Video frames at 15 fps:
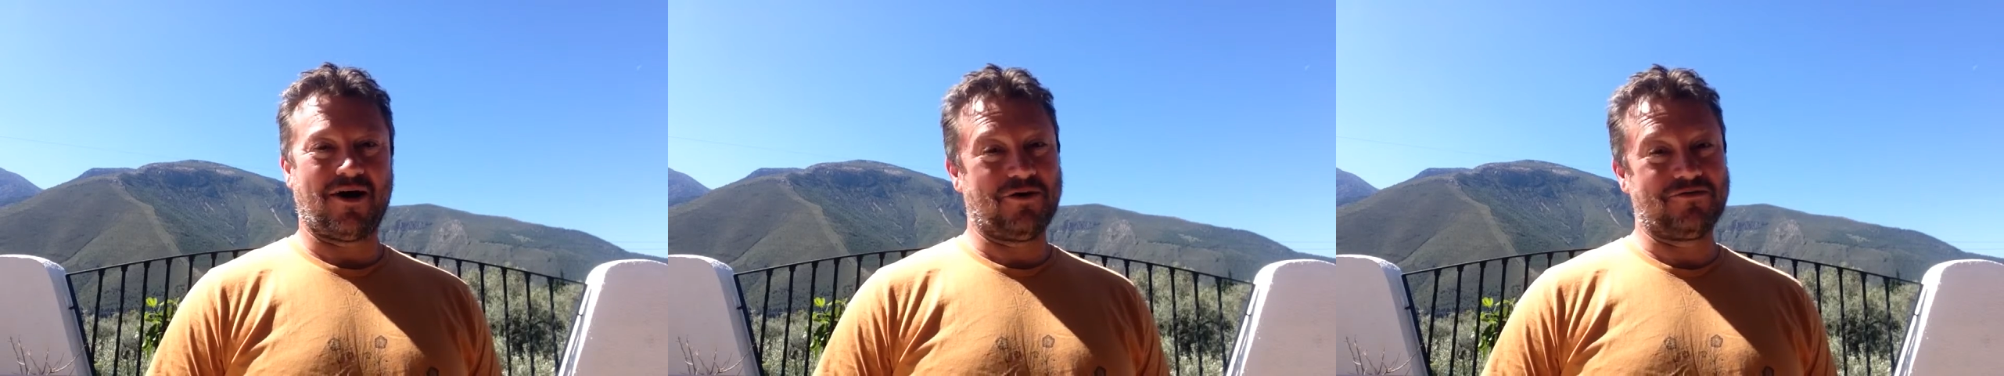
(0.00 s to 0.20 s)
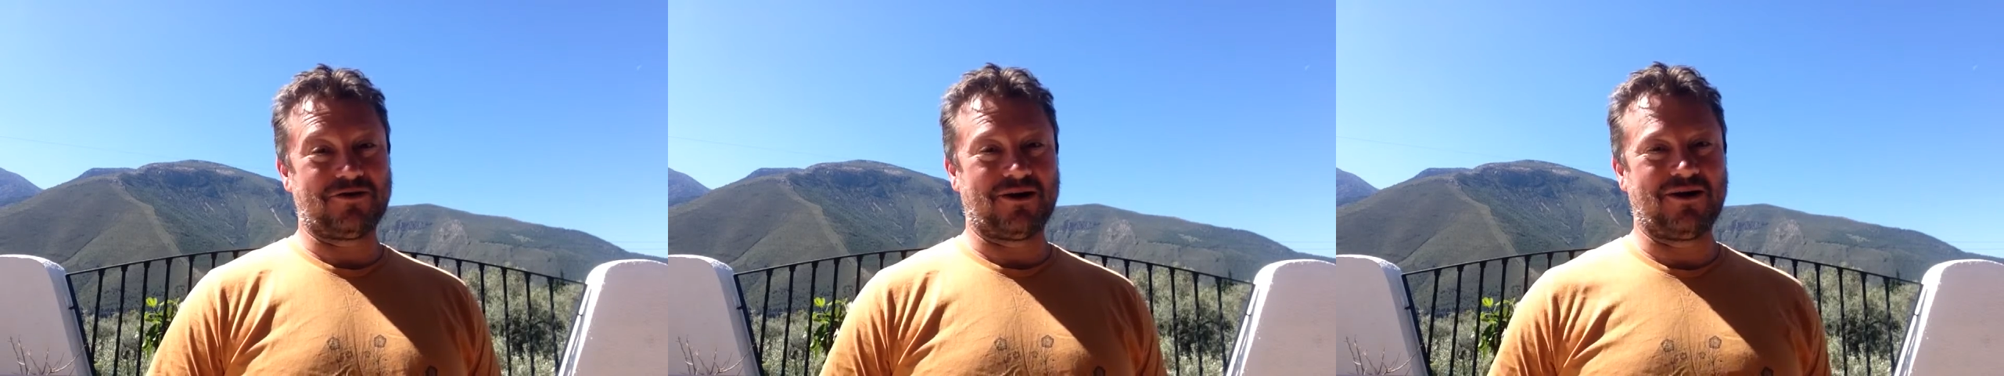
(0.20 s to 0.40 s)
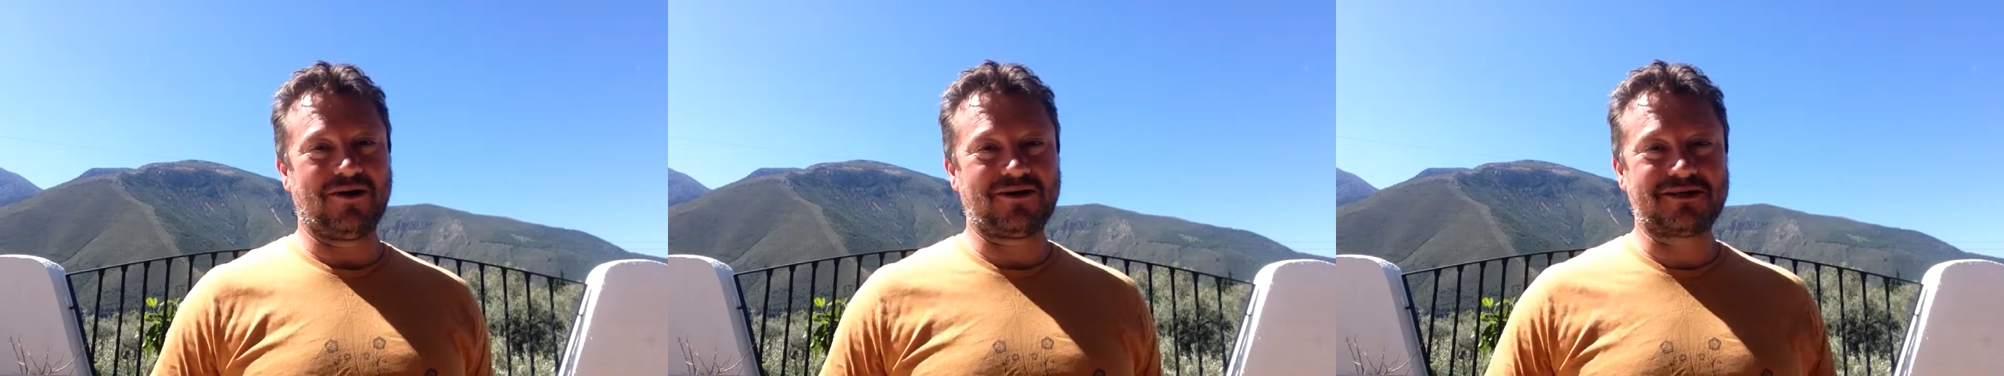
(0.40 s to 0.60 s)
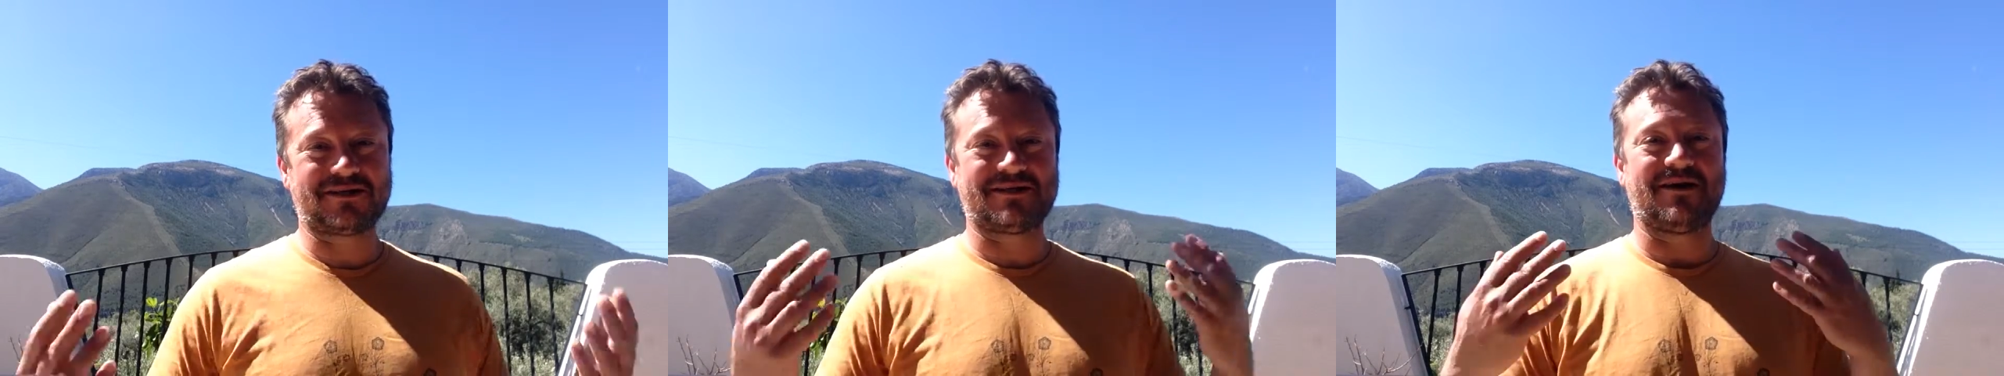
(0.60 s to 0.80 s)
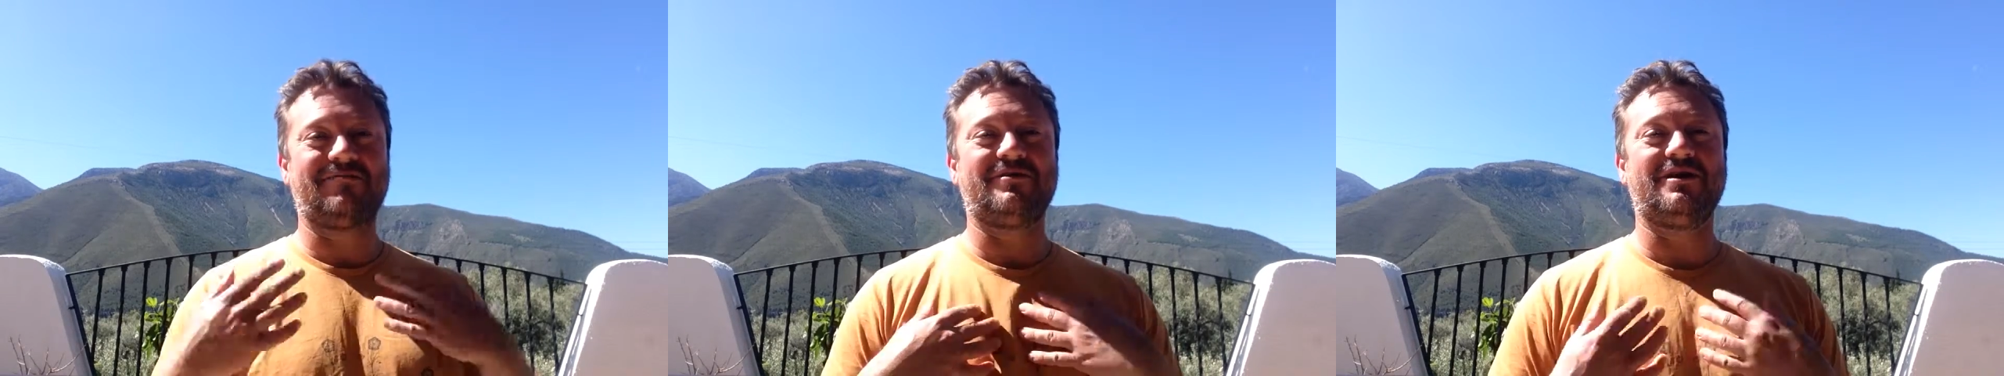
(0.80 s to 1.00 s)
Over the
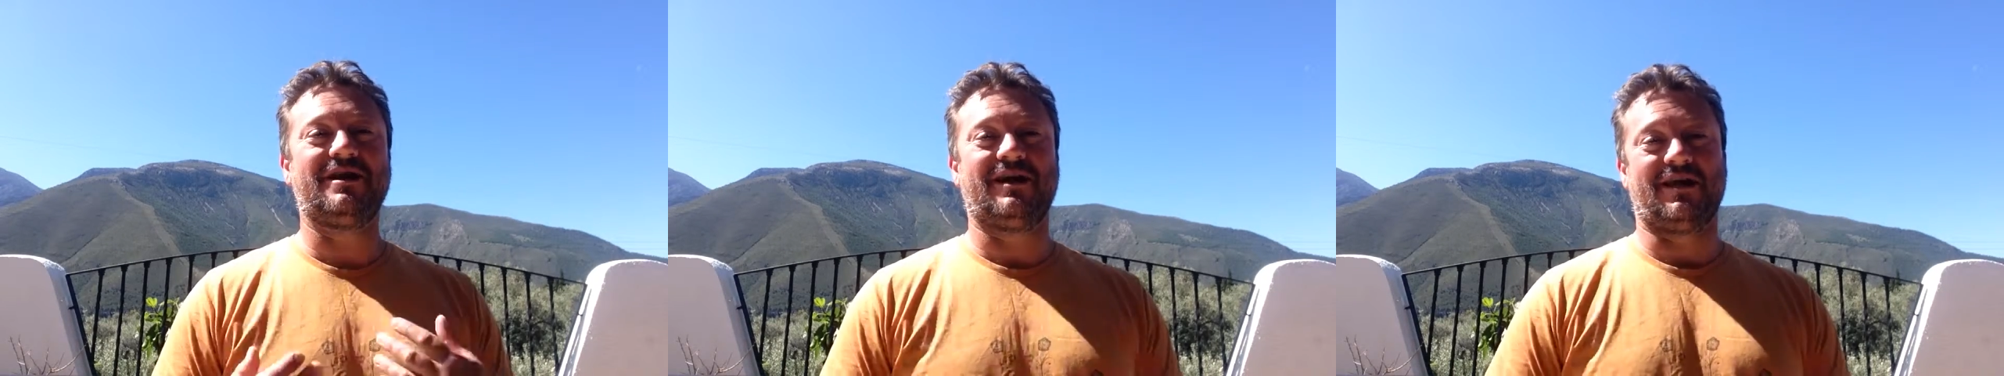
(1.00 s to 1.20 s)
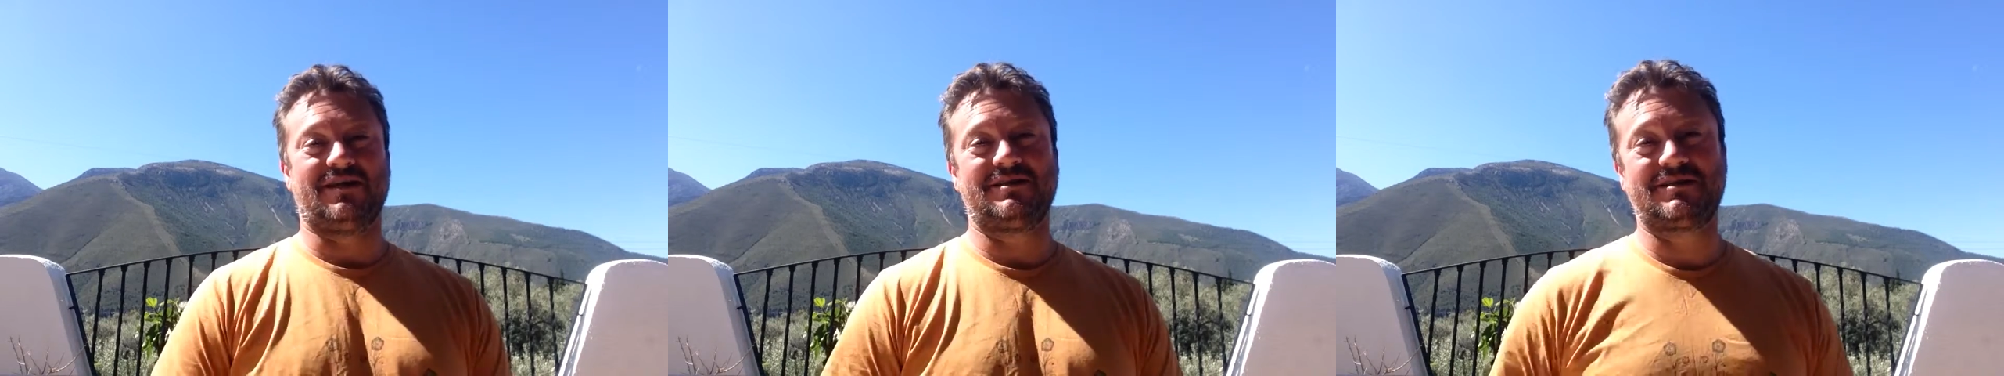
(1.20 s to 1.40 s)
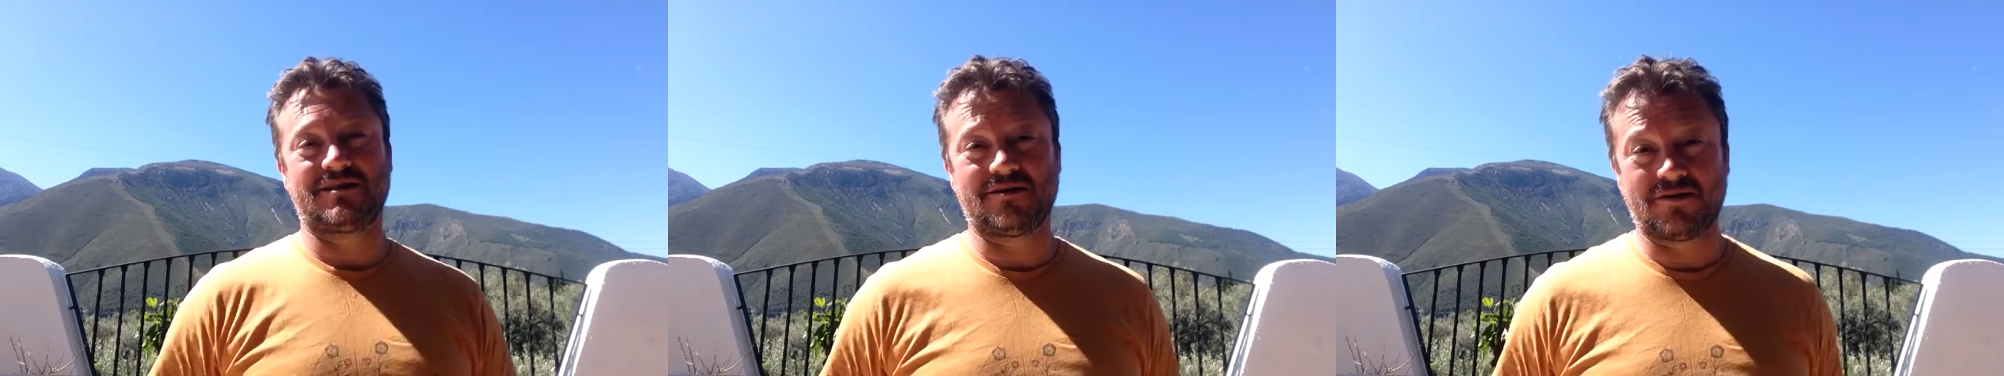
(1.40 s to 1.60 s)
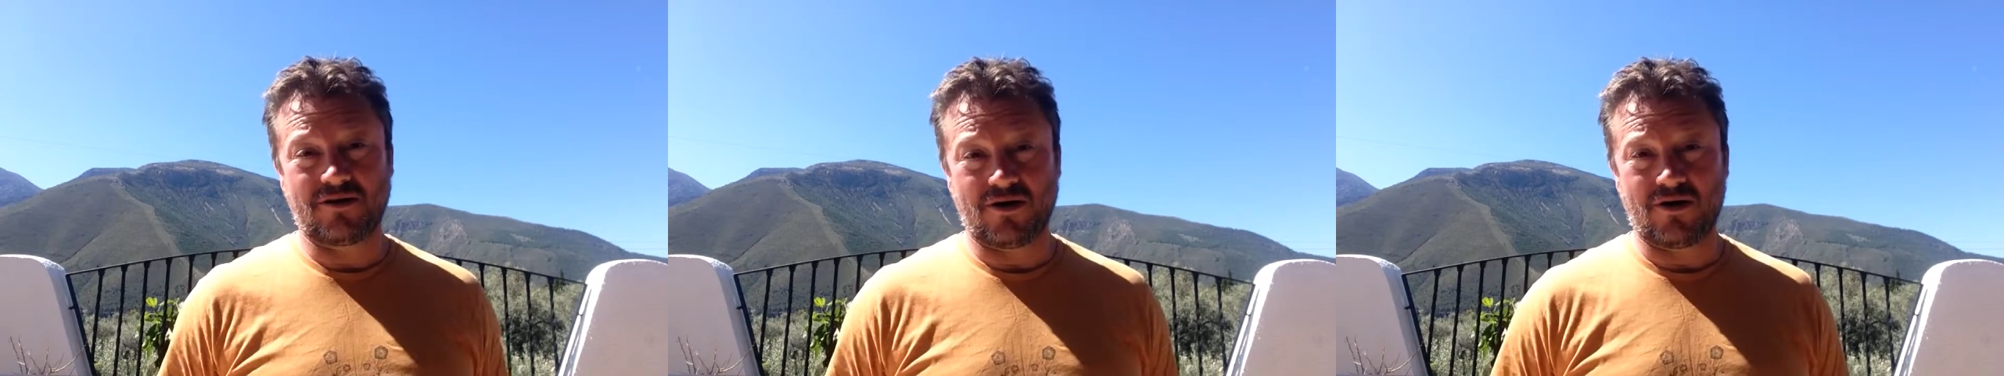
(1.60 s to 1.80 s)
last seven years,